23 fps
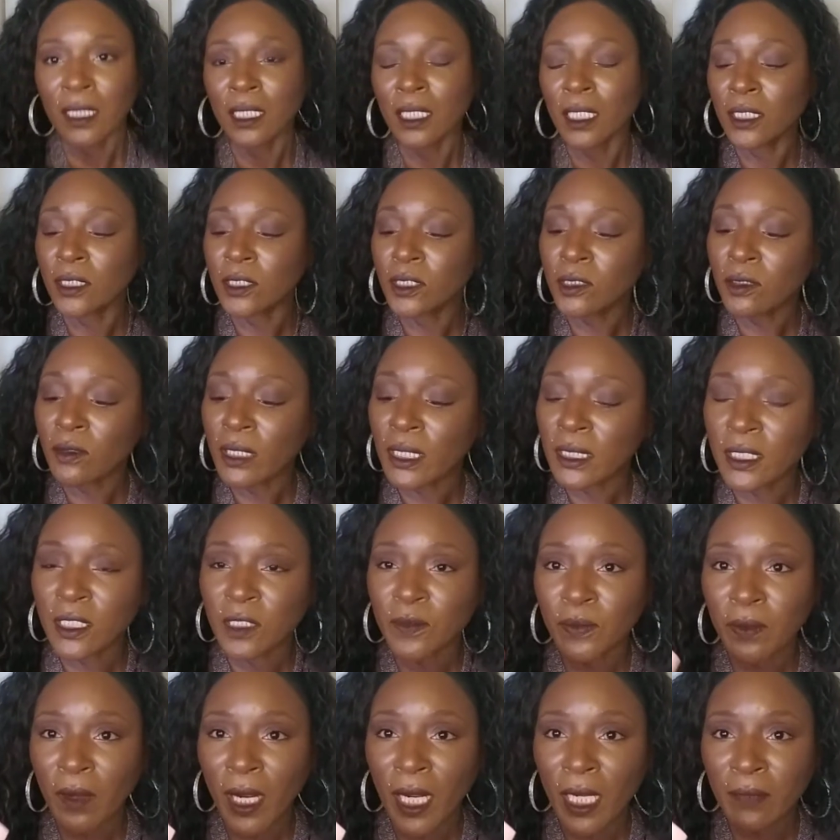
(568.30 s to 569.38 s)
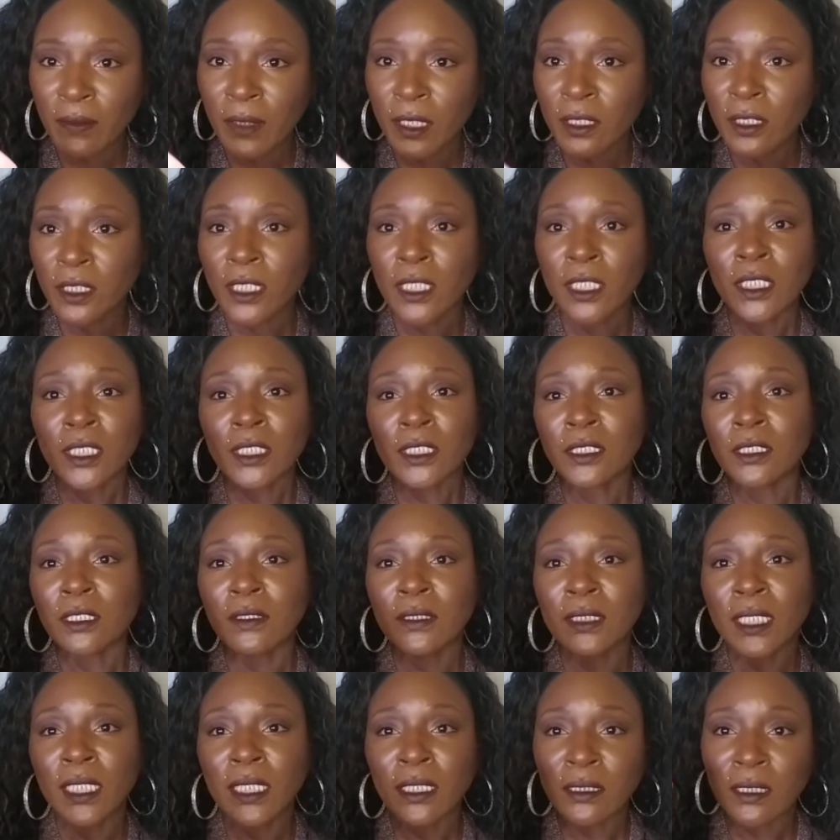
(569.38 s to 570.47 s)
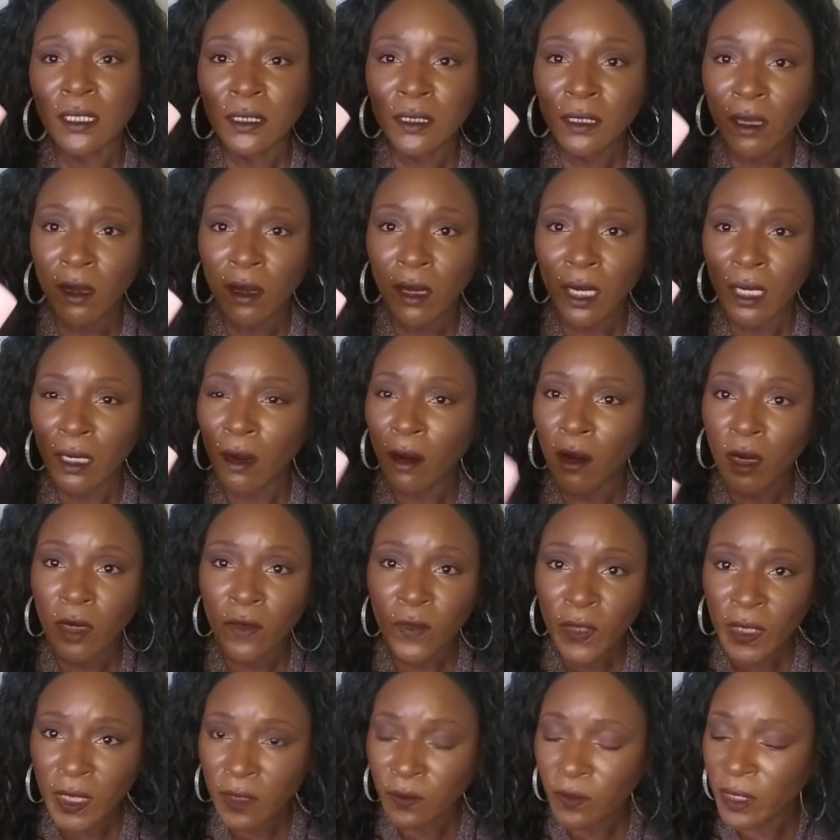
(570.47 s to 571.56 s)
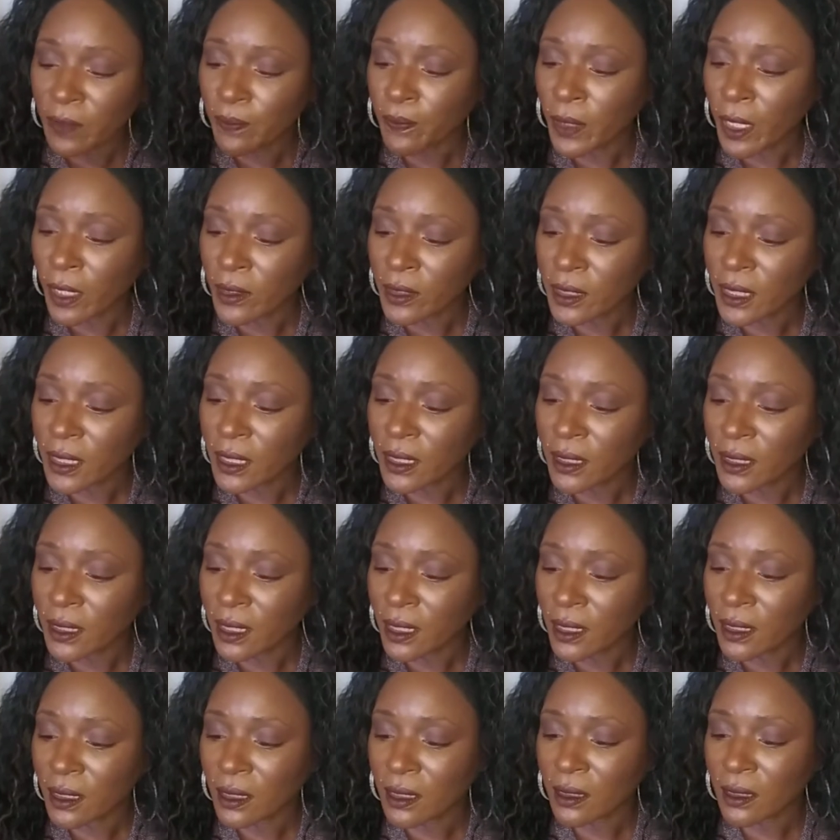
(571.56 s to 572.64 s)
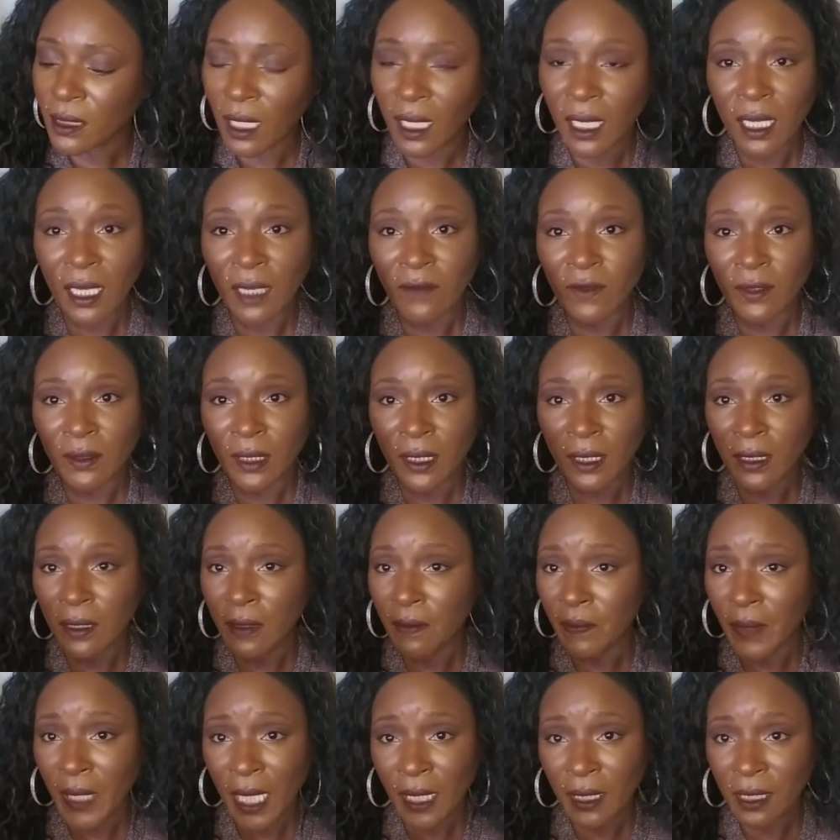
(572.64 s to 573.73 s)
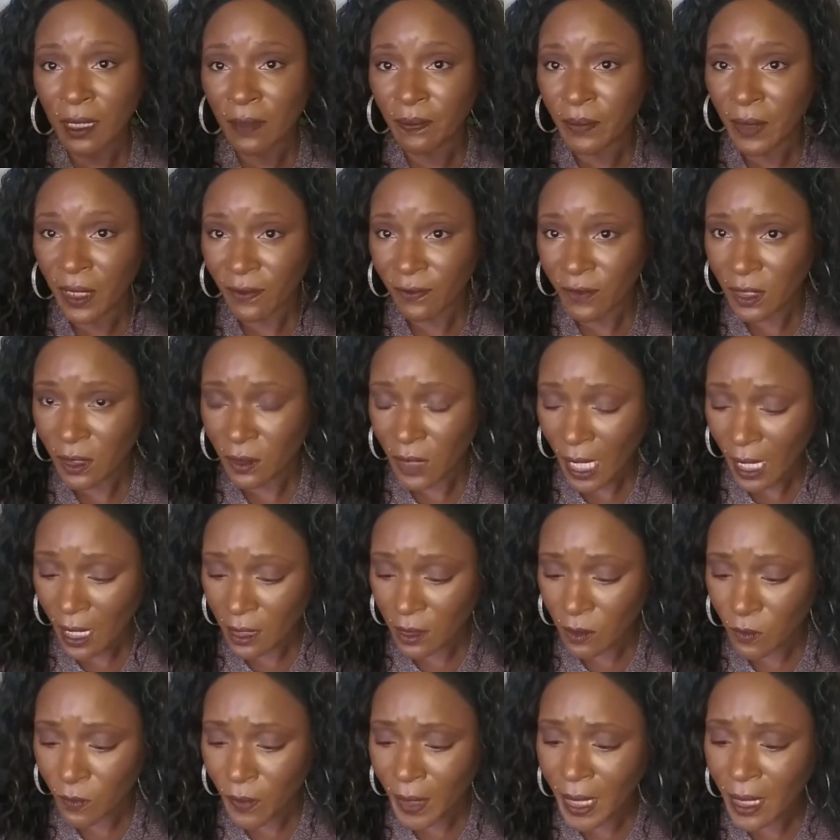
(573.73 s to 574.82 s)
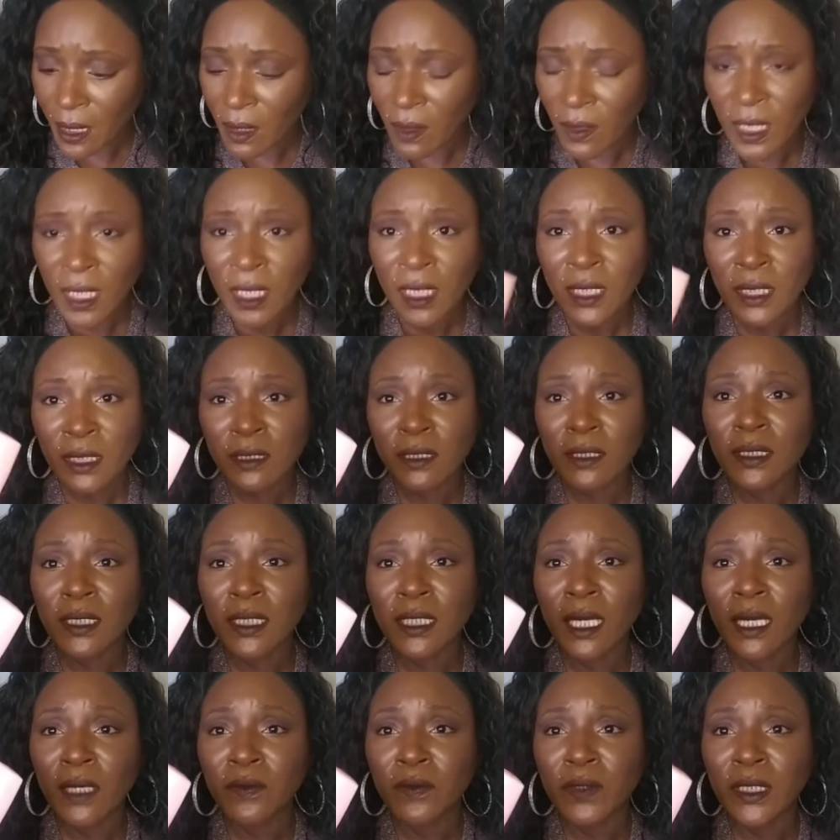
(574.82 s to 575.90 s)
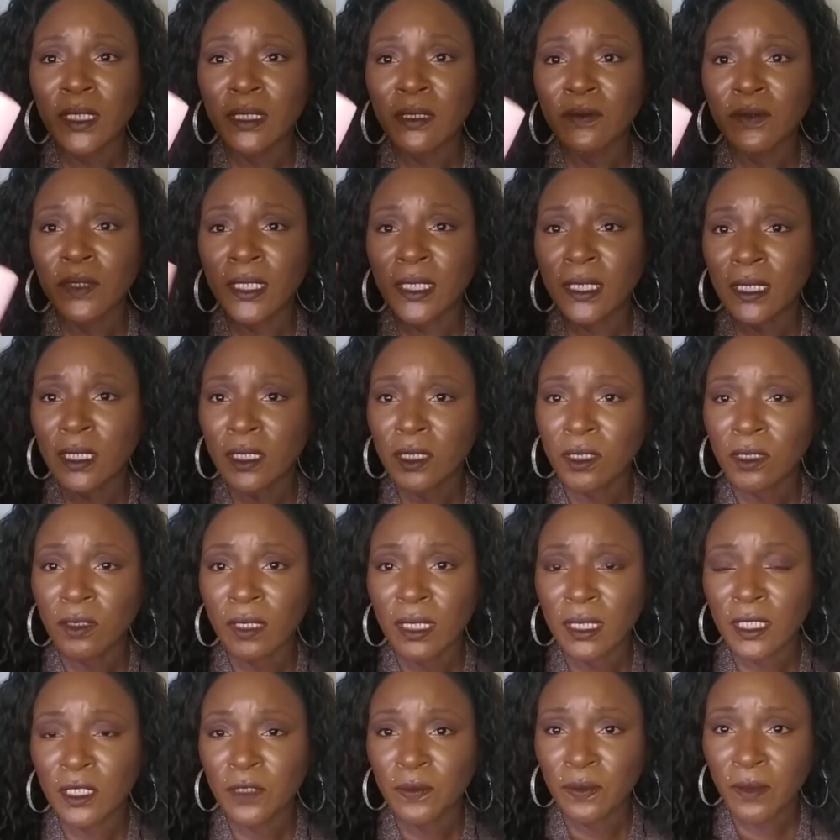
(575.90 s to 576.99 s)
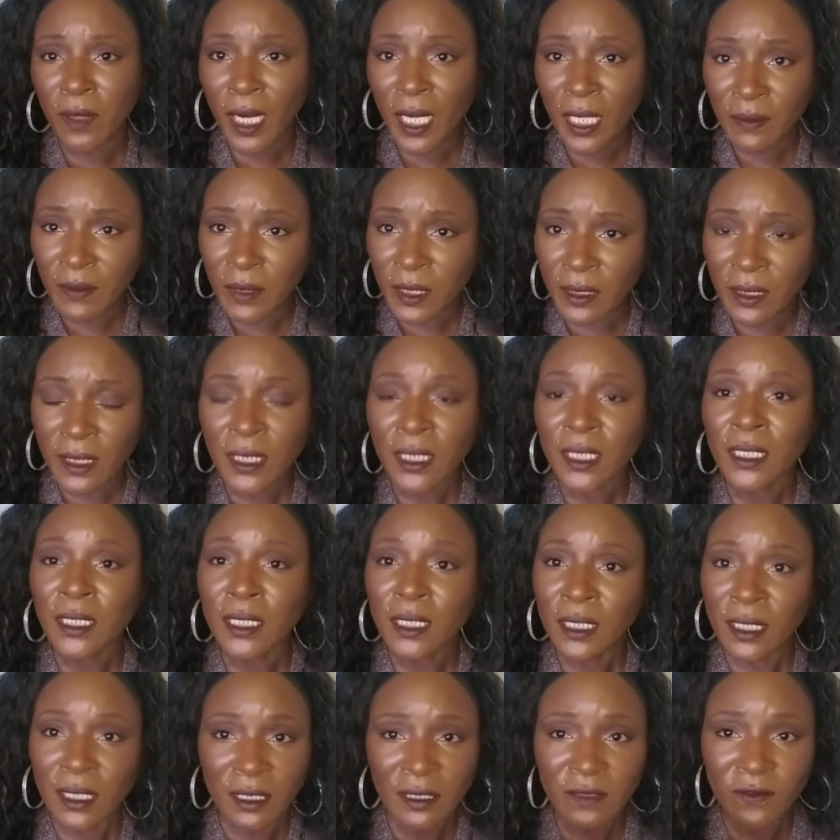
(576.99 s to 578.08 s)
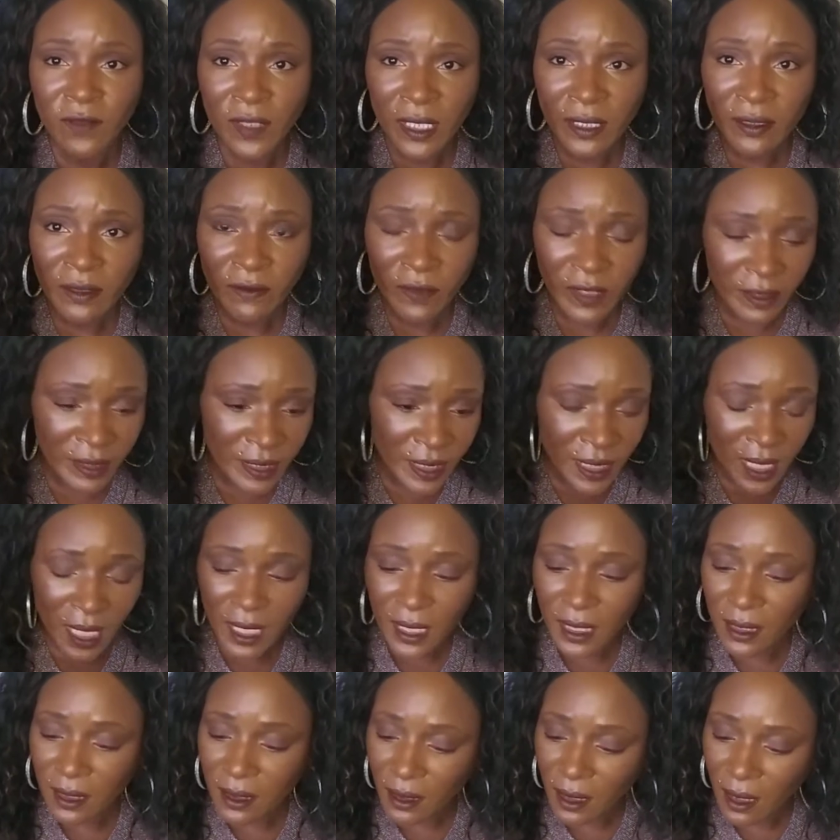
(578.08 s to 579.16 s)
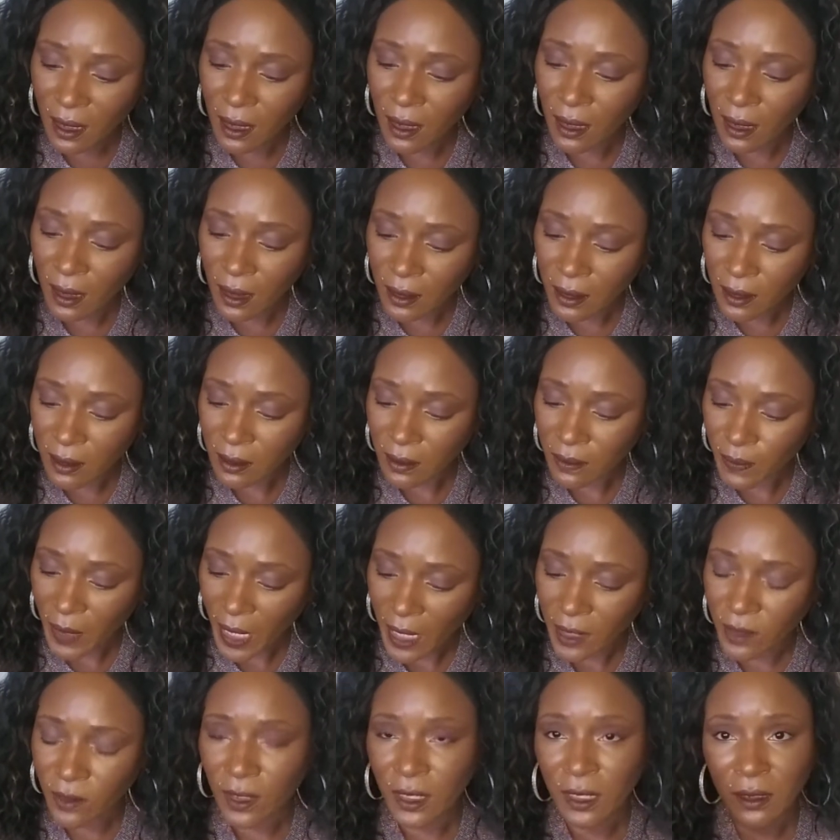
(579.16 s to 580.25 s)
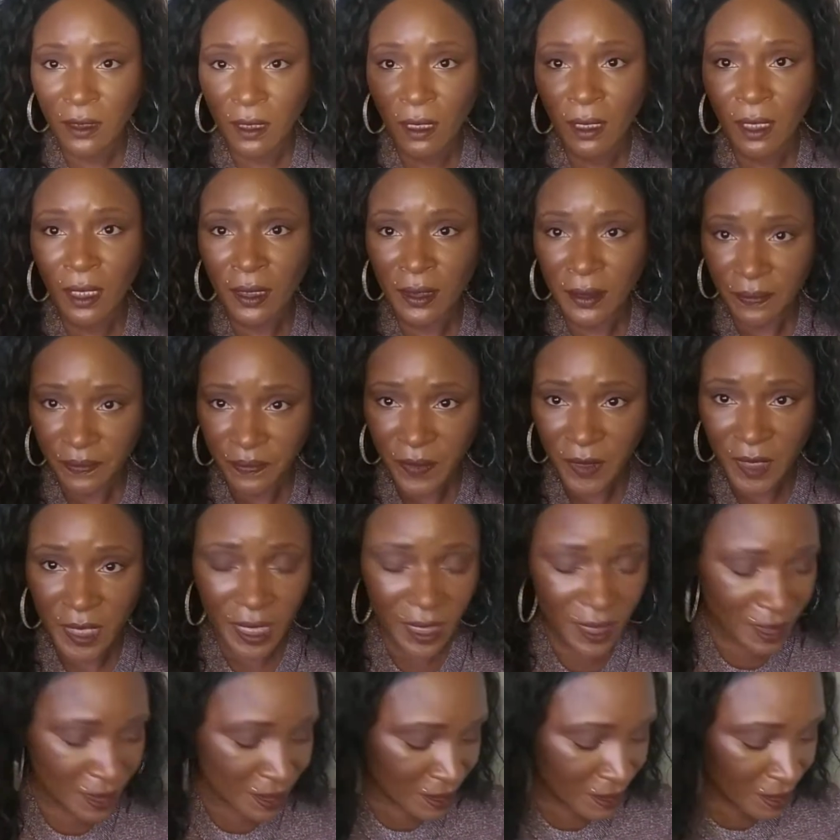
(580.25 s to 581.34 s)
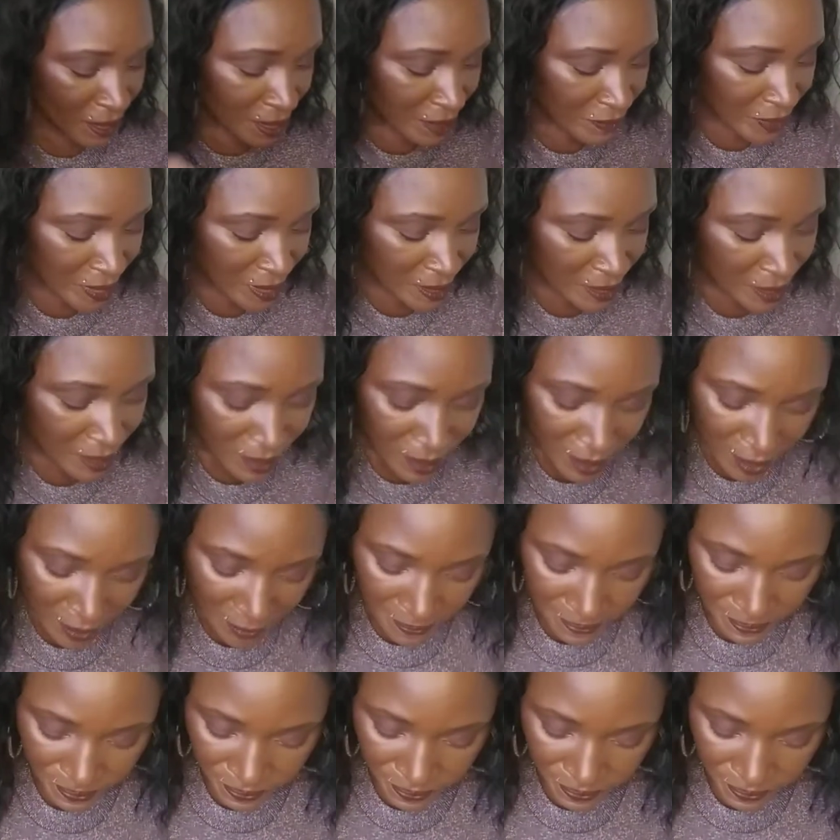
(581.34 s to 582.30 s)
enjoy this primer. So yes, it's already repurchased this. I have a um, backup of as well. So yeah, I really, really enjoy this primer is very, very nice. And Patrick Starrr did his thing with this.